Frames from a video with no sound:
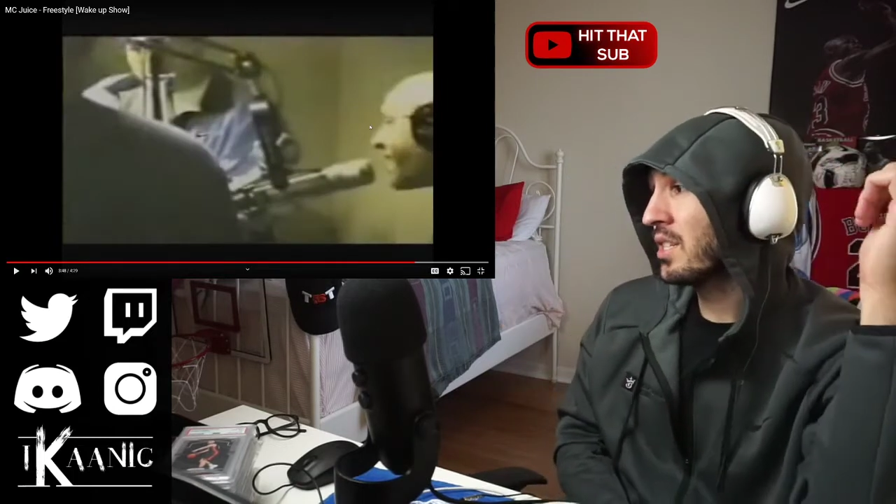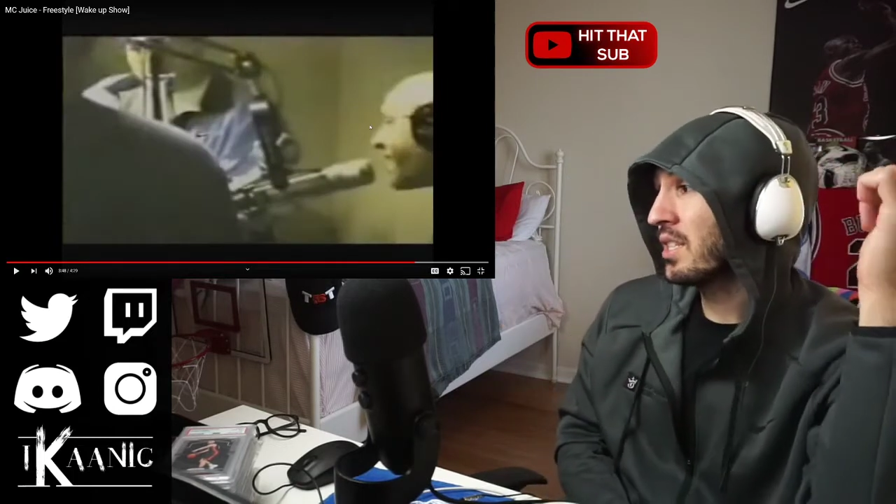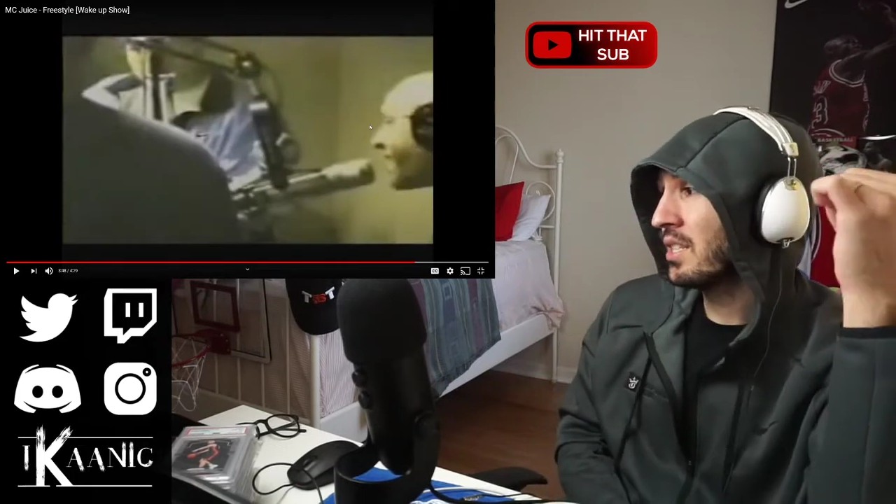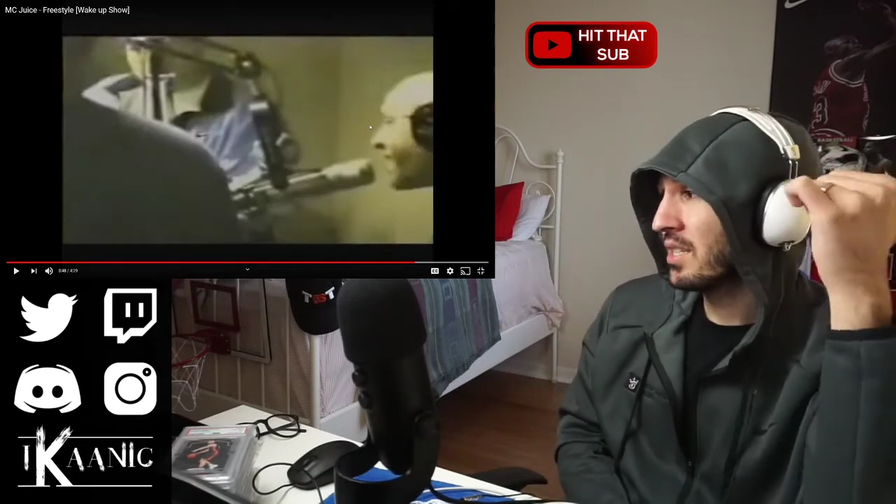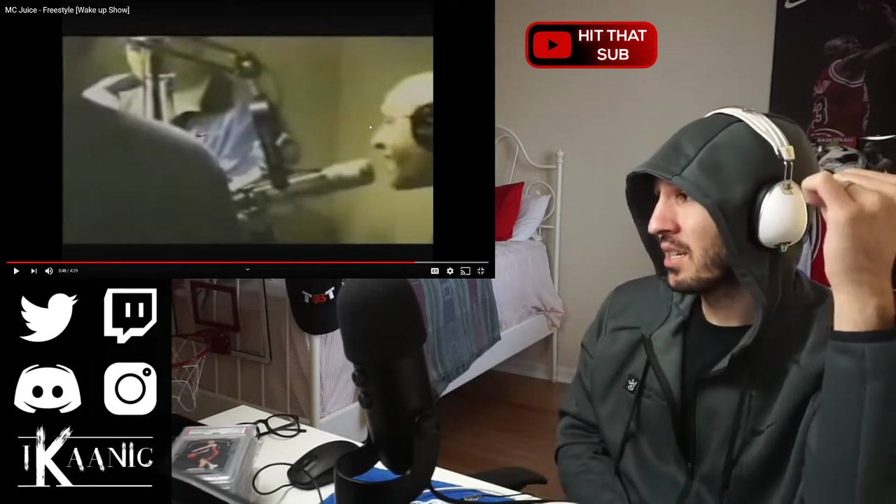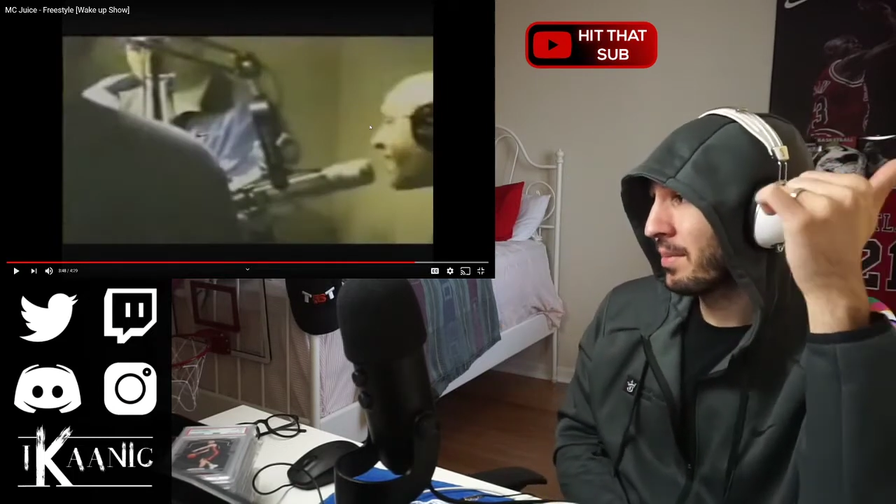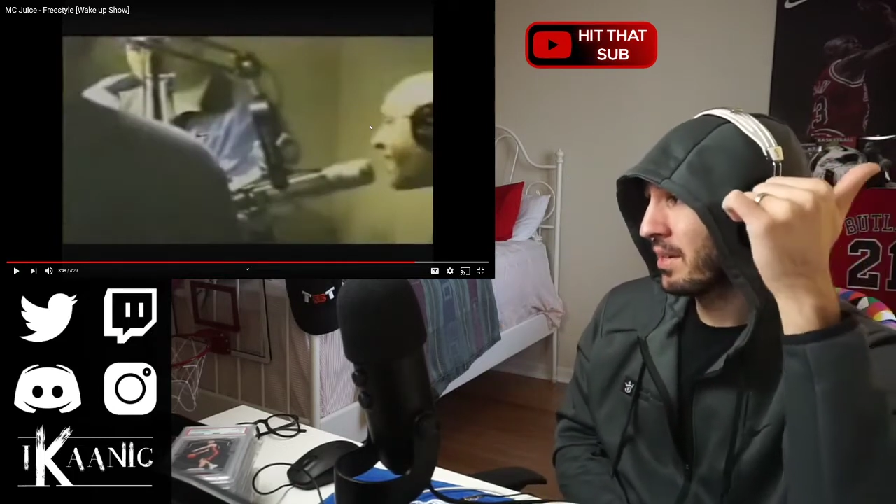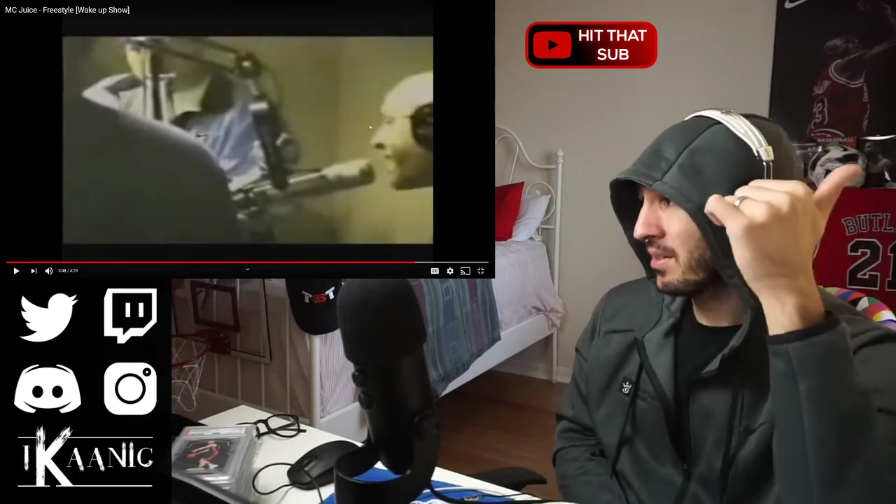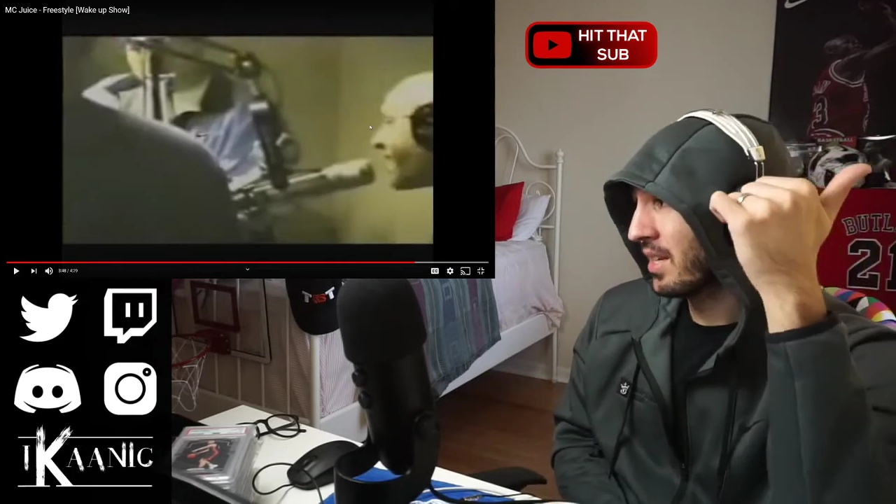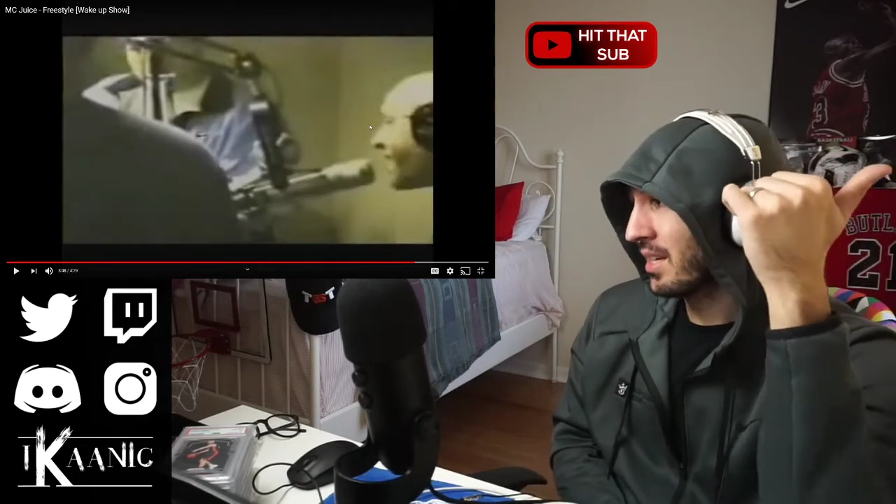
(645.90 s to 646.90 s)
shit he said
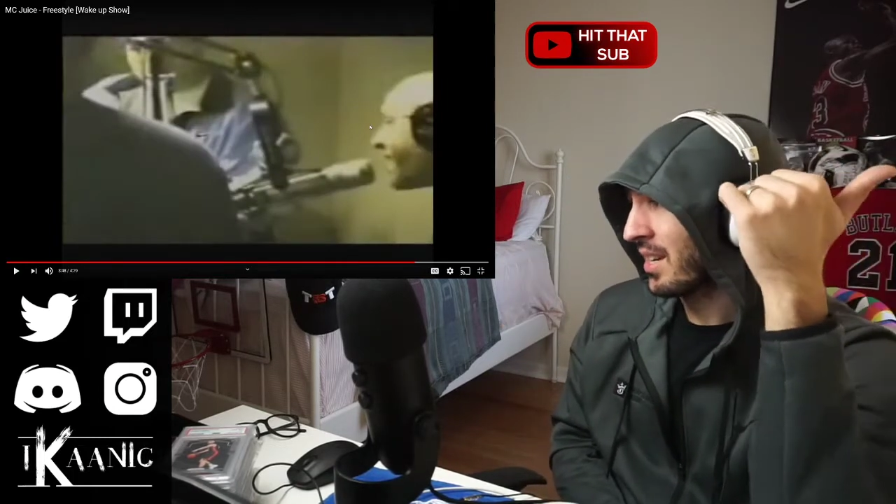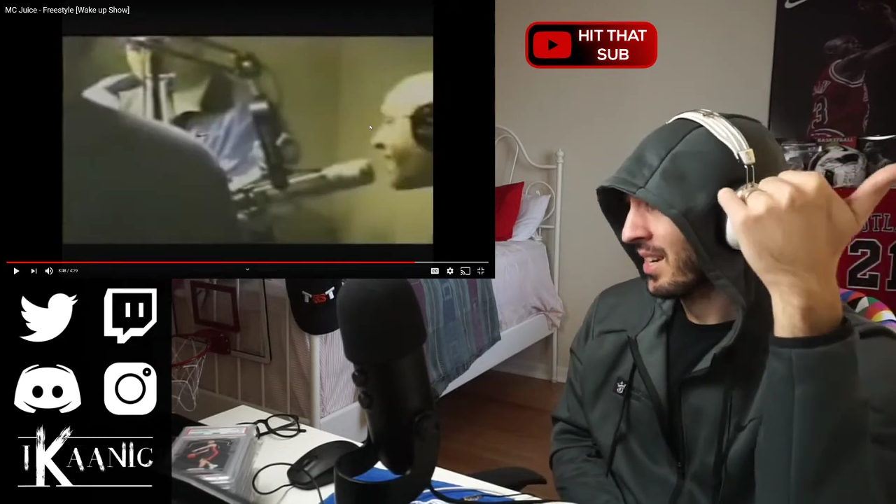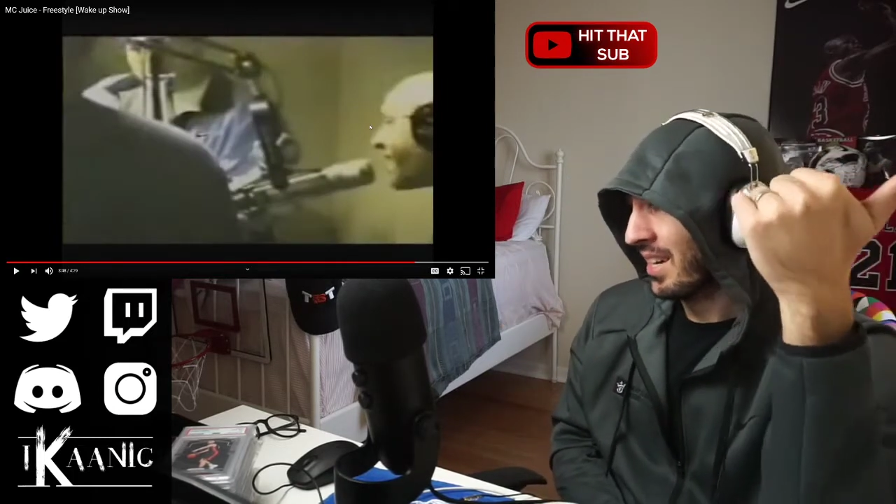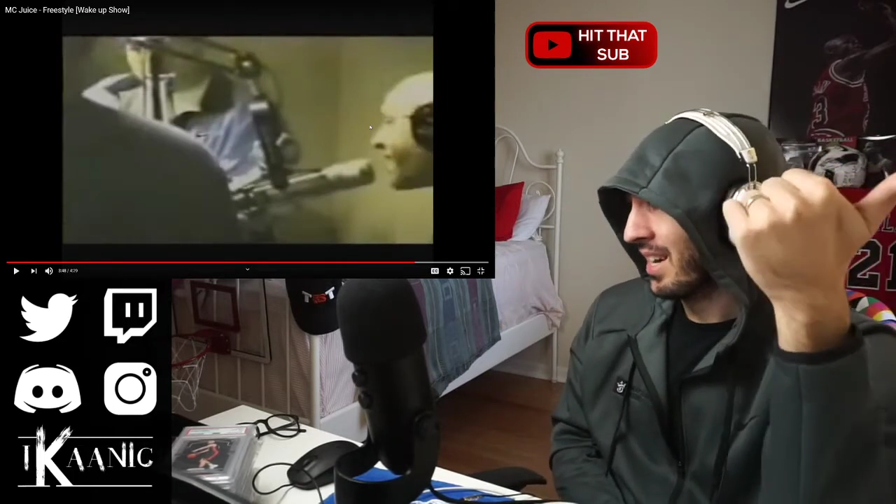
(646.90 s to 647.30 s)
about, like,